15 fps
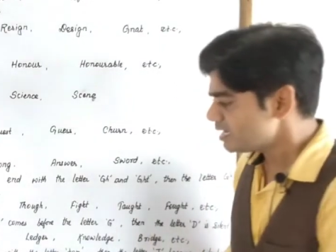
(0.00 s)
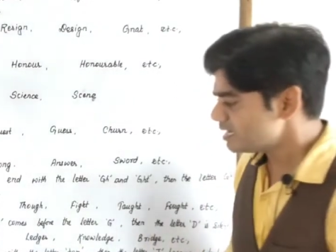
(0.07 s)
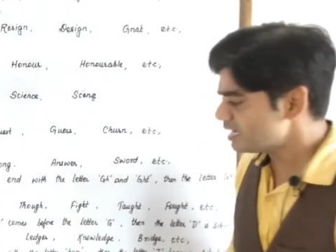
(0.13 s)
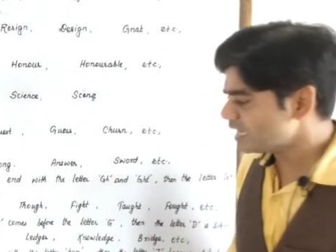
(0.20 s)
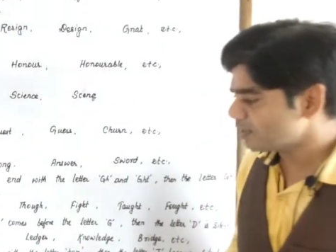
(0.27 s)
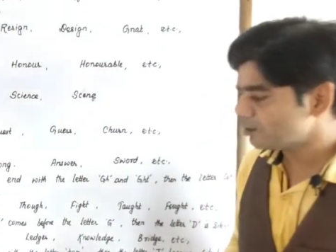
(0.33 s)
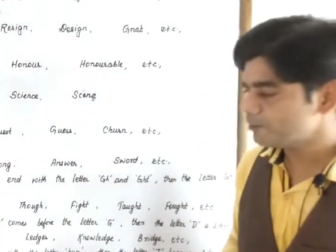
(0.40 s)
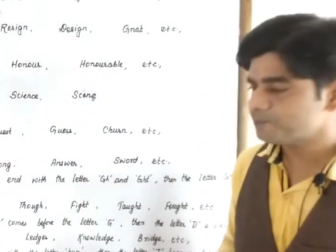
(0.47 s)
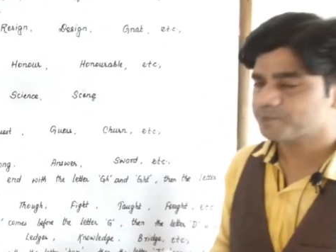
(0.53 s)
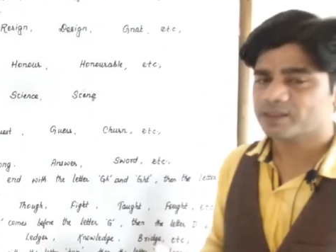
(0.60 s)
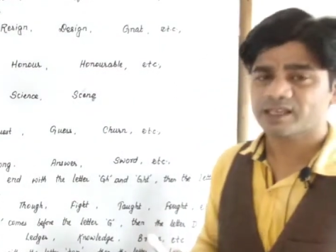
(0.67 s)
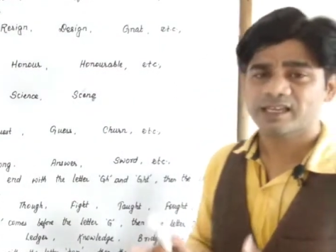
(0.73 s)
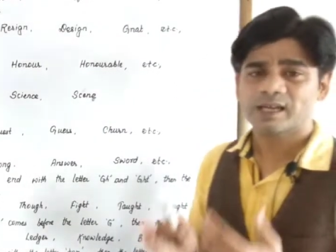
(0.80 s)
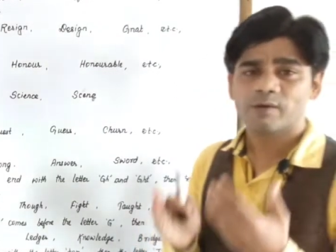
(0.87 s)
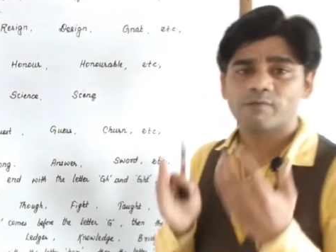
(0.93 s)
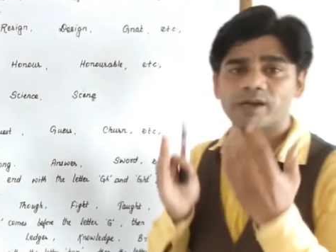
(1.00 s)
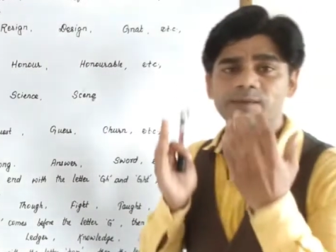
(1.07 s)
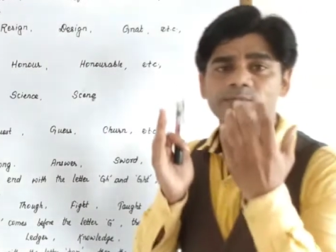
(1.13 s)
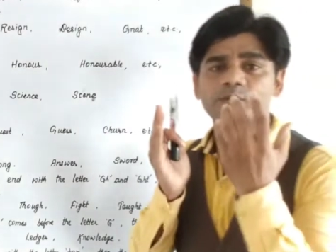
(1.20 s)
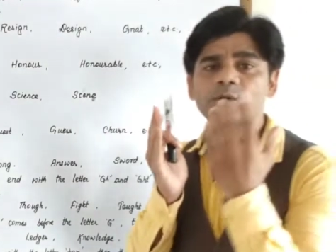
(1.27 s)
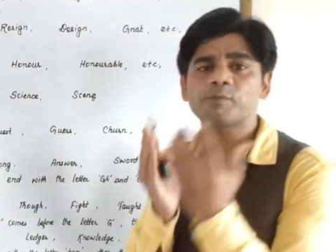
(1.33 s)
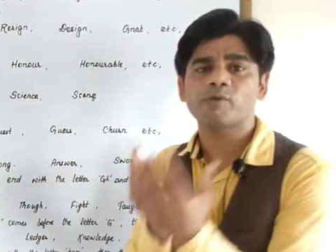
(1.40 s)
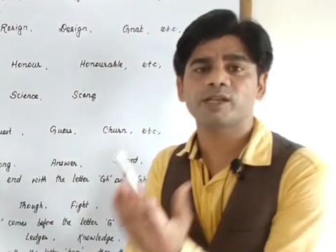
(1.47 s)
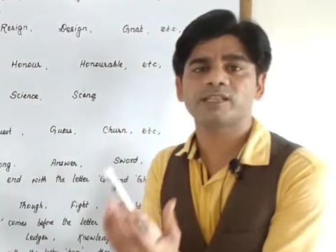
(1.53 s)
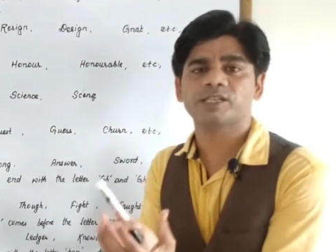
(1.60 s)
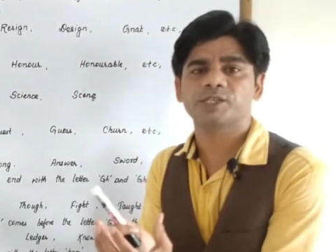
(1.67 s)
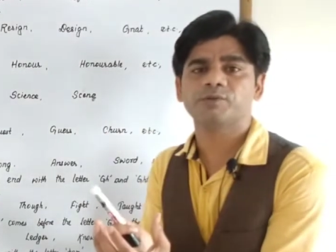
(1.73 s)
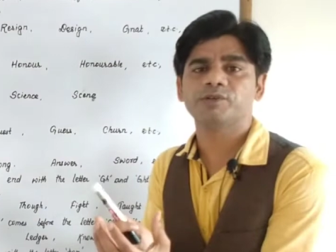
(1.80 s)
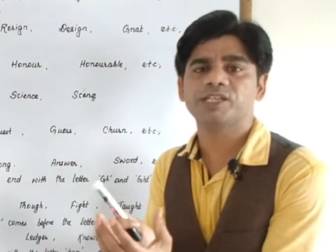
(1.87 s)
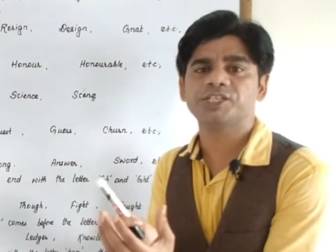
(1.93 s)
Now, one more point
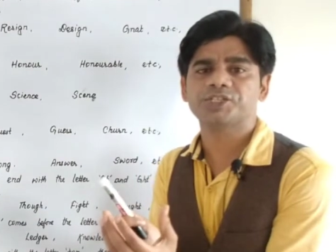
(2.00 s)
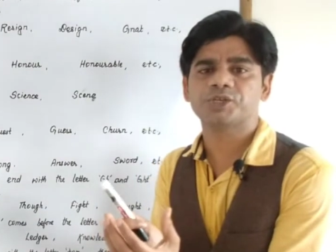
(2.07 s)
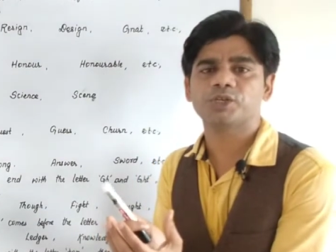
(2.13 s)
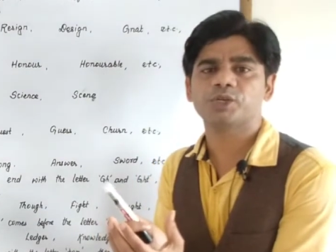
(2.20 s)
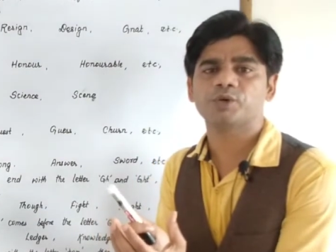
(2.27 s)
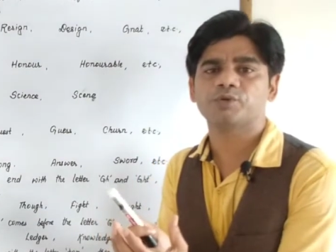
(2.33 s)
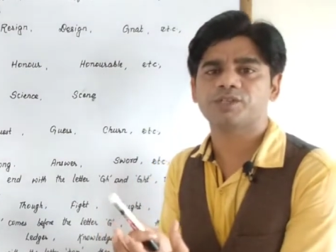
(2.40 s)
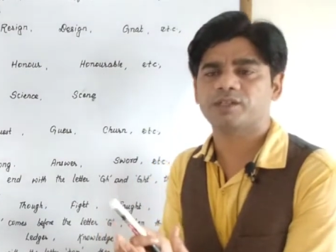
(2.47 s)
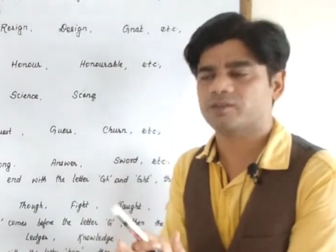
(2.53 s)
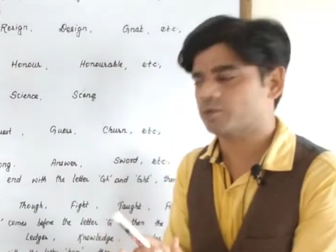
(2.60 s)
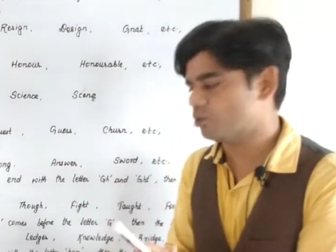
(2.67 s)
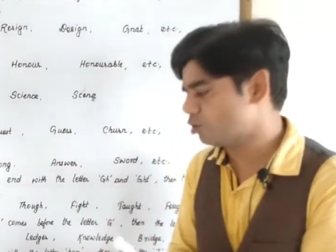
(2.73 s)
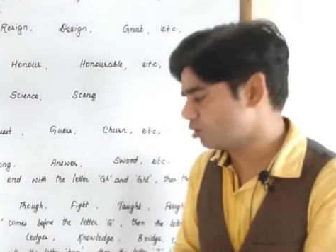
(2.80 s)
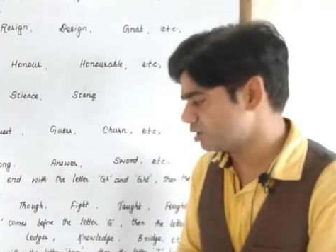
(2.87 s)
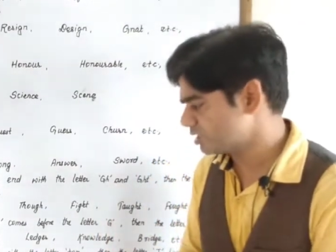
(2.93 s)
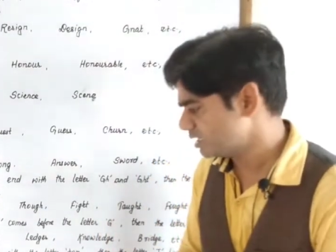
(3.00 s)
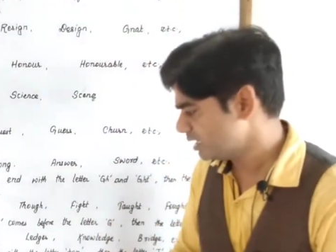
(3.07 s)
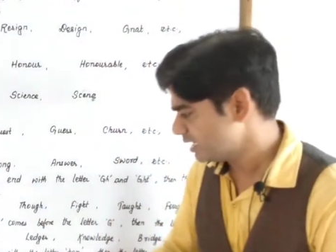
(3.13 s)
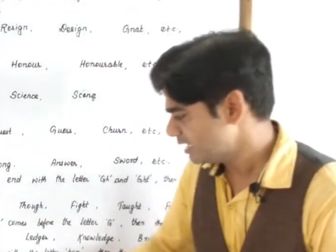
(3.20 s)
that you need to note is what?